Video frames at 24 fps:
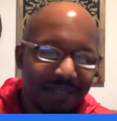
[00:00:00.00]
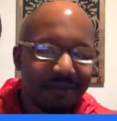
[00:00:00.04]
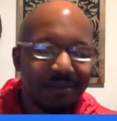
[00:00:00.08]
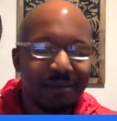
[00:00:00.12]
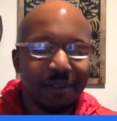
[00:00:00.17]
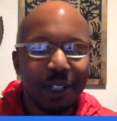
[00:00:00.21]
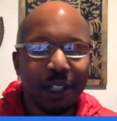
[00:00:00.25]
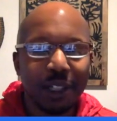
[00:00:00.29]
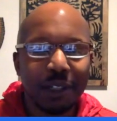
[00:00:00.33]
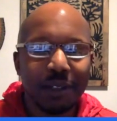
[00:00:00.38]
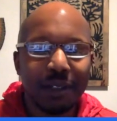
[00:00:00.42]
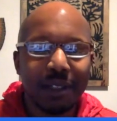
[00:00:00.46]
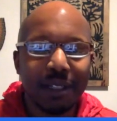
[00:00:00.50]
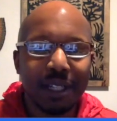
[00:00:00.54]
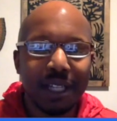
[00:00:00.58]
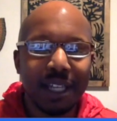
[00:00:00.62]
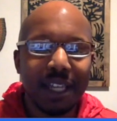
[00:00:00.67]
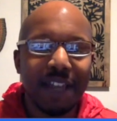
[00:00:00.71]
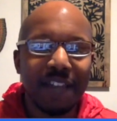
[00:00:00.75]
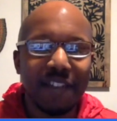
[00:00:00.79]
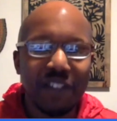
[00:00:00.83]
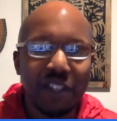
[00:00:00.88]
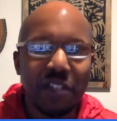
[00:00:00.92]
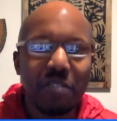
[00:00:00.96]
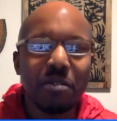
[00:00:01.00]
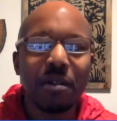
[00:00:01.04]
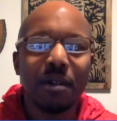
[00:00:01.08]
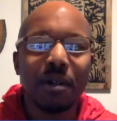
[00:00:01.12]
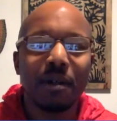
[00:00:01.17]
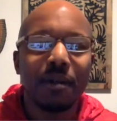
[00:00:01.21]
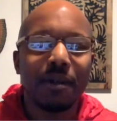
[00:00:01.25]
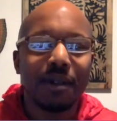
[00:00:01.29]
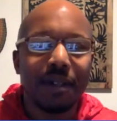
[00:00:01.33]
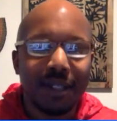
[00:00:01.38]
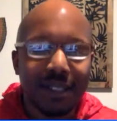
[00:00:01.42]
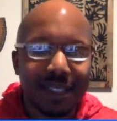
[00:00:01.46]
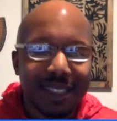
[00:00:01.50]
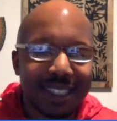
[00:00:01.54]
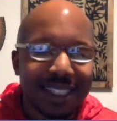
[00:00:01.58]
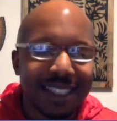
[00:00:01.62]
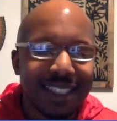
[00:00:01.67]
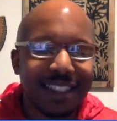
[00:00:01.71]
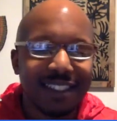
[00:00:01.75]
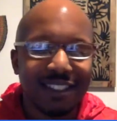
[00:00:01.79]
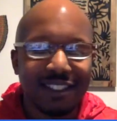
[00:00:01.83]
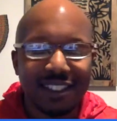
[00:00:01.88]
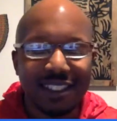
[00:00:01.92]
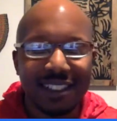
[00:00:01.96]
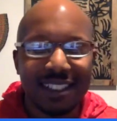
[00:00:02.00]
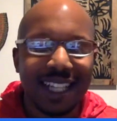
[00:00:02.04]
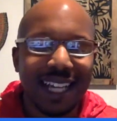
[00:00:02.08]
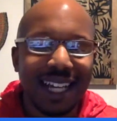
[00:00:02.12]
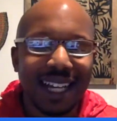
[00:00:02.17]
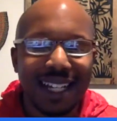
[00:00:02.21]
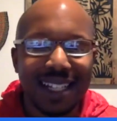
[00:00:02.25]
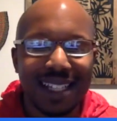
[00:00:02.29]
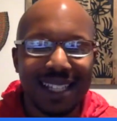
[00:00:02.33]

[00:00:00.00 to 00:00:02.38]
Well, if you kind